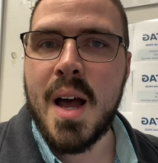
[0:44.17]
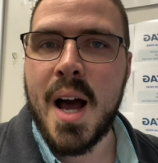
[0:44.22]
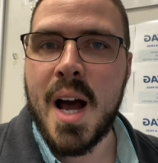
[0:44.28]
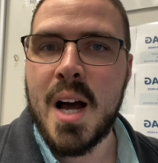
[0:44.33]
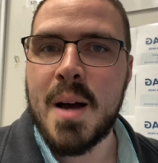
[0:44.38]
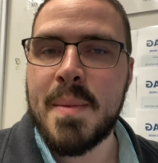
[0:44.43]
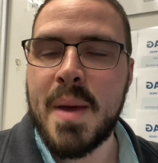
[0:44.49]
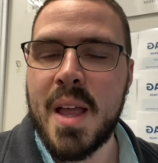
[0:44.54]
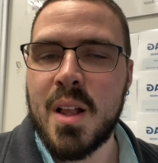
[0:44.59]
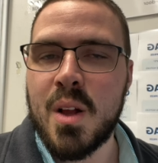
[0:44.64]

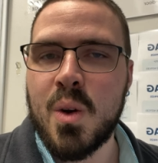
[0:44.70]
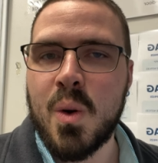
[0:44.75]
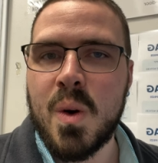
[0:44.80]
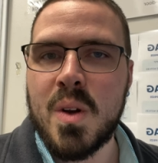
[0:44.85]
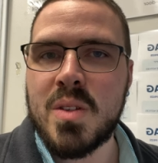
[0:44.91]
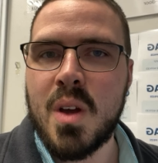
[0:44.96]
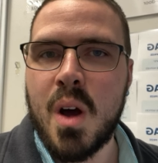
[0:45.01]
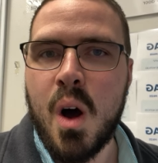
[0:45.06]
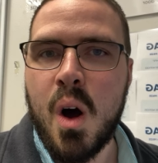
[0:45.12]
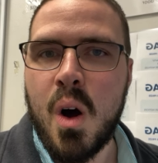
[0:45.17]
And of
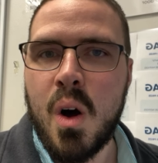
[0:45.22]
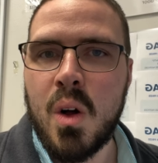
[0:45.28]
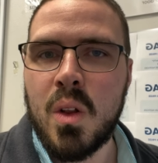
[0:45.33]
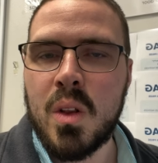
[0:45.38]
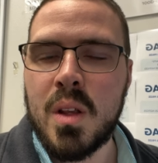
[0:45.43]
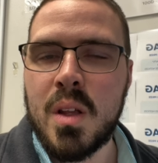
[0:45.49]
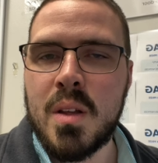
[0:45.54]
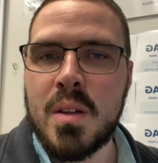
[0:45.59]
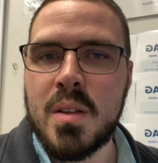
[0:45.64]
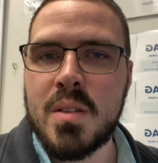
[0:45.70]
course,
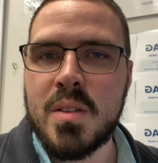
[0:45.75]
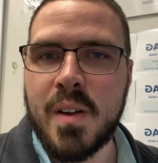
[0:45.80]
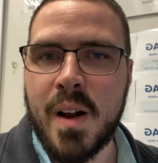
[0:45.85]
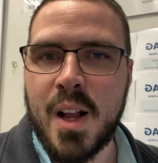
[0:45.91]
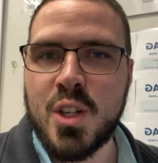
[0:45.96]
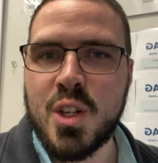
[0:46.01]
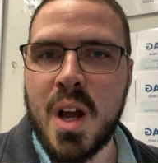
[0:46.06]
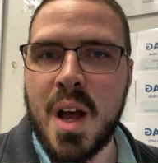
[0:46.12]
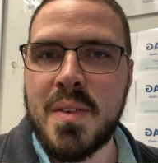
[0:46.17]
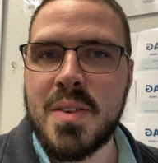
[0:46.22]
all
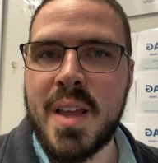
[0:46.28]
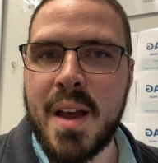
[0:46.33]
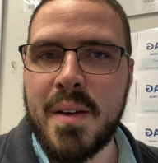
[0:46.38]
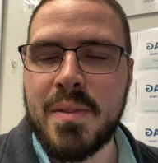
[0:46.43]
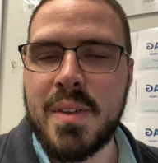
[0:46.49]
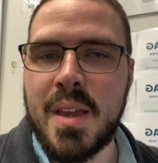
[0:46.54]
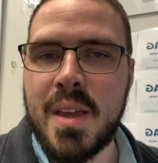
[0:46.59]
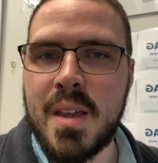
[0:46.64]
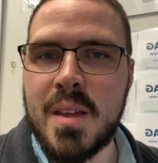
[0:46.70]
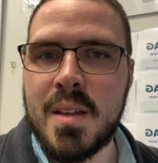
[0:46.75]
scratch offs
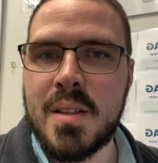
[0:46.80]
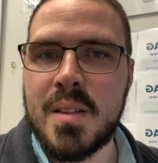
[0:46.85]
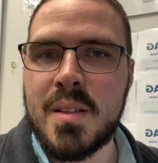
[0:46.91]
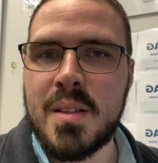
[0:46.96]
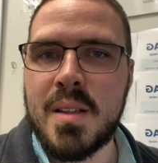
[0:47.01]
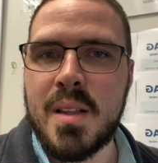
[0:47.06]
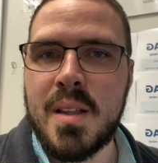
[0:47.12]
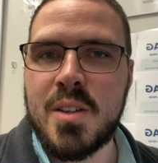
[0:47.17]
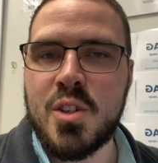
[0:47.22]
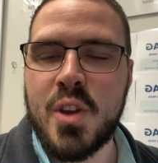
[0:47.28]
have the
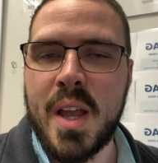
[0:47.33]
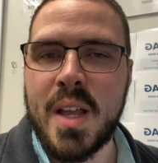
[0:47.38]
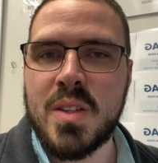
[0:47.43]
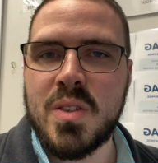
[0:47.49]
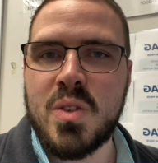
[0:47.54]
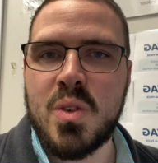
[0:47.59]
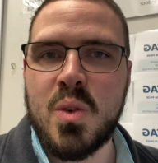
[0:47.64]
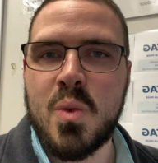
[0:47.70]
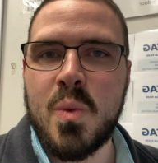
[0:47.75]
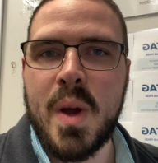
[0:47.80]

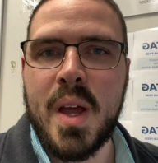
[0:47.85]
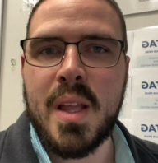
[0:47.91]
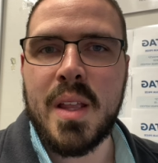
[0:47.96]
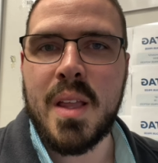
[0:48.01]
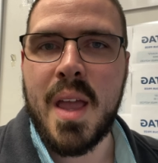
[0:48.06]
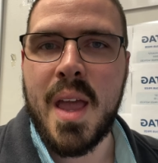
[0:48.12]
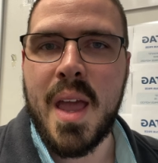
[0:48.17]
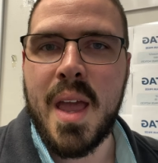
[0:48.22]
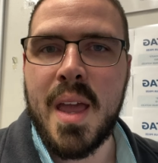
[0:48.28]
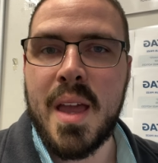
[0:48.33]
chance to
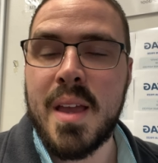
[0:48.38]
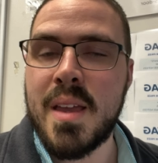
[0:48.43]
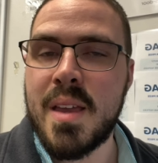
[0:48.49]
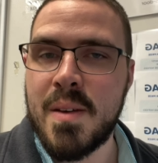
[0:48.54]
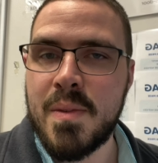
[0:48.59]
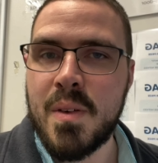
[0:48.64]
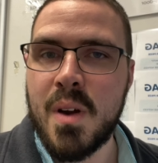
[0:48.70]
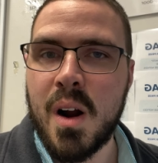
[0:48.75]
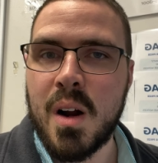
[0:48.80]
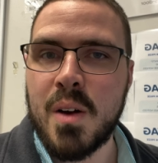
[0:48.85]
win a
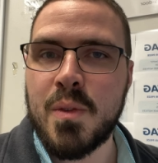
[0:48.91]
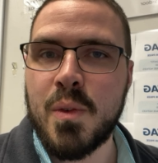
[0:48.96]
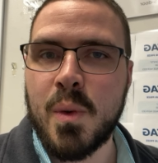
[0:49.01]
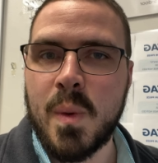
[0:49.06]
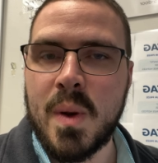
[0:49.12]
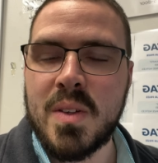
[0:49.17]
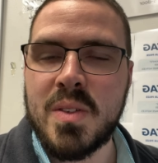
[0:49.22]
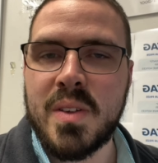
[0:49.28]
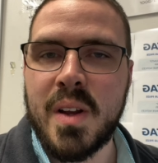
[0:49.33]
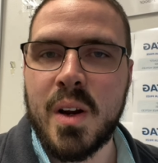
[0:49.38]
gift card for
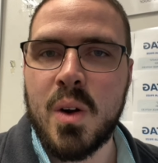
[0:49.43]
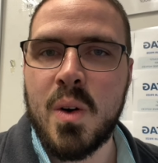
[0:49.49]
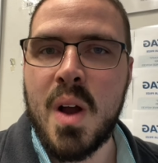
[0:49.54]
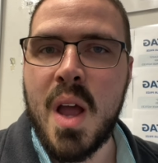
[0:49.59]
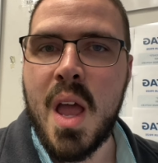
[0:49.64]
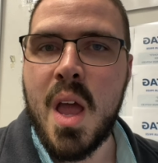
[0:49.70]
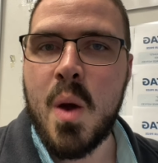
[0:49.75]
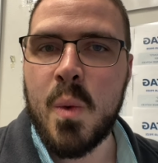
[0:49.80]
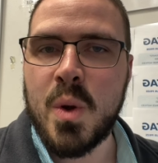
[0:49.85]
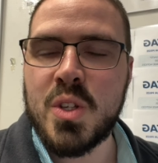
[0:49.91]
Russ Darrow,
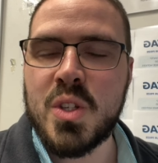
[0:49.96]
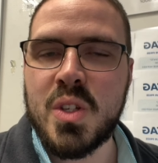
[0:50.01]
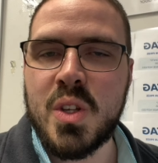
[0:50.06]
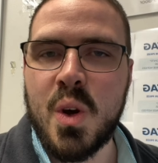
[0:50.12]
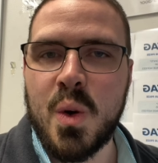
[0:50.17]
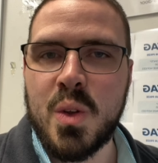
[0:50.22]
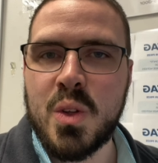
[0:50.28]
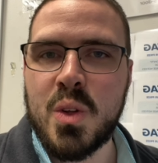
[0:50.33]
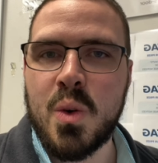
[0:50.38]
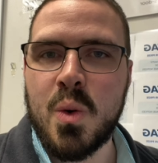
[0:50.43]
which is
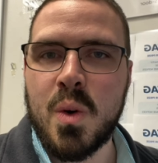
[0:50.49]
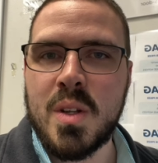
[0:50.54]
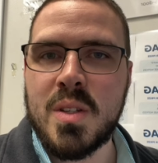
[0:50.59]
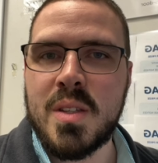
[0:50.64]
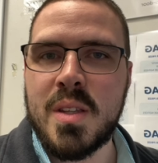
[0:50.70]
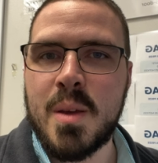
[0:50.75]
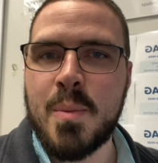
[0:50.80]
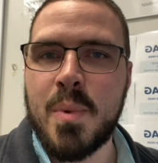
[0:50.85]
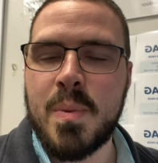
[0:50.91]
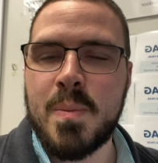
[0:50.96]
going
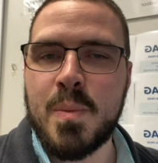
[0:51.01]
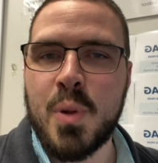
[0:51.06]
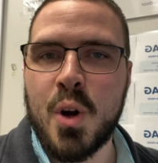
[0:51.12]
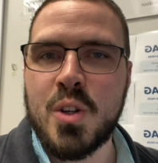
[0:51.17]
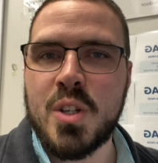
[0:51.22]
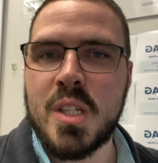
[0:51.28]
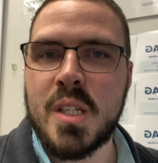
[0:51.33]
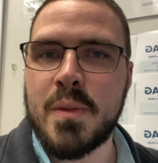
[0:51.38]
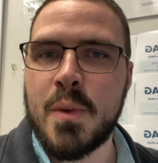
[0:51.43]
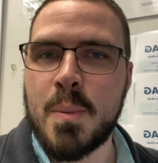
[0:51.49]
towards the
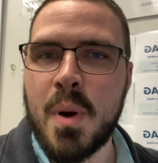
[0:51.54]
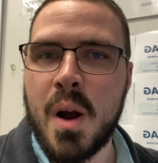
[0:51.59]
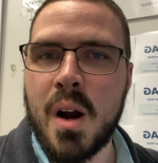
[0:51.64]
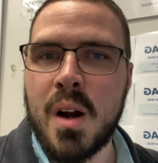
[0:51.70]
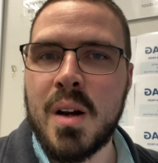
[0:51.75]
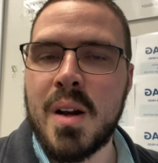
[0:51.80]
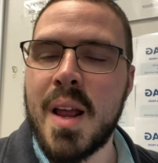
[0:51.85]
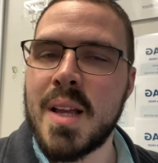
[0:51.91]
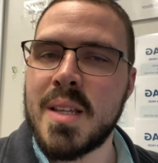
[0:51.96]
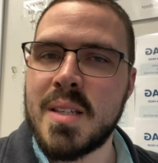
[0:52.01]
purchase of a
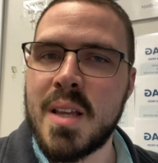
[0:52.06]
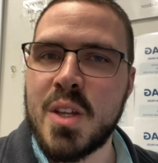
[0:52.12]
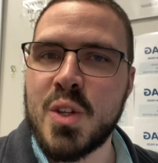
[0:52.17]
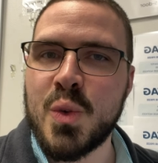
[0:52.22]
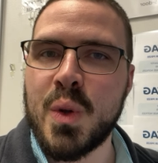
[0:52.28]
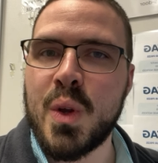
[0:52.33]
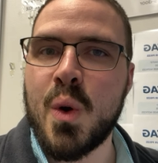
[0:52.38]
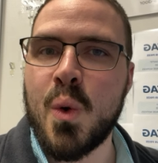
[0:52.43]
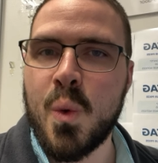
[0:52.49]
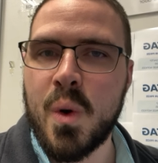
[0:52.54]
part,
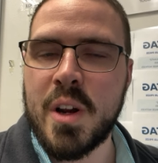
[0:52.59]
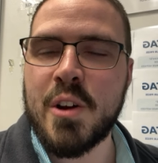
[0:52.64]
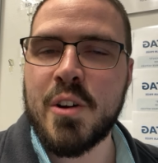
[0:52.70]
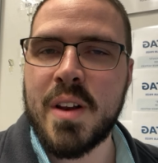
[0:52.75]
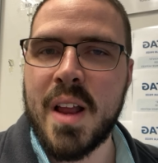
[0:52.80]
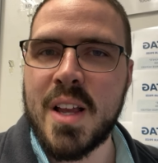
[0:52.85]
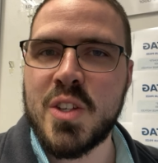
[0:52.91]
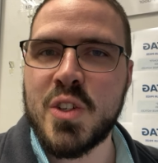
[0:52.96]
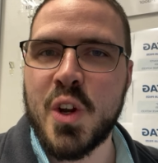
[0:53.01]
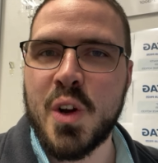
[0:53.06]
accessory, or your
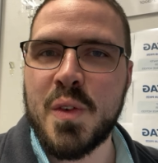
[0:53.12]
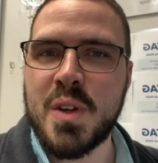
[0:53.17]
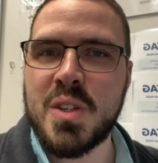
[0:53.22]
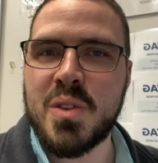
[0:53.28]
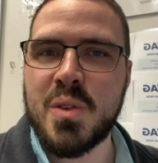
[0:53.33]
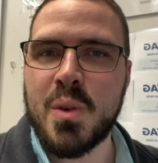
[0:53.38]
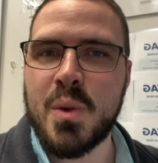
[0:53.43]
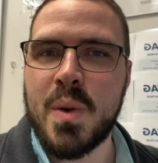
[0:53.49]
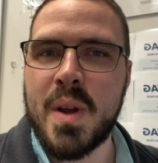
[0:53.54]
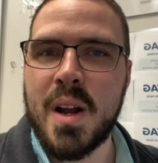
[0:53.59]
next service
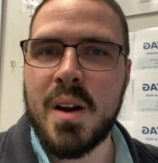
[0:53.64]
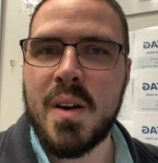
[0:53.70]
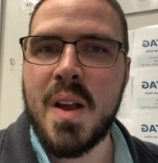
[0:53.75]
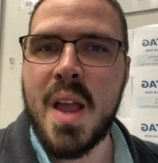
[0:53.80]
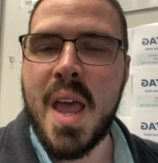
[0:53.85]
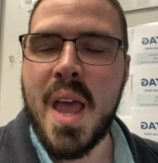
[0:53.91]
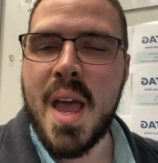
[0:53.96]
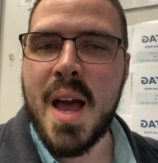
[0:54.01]
through here.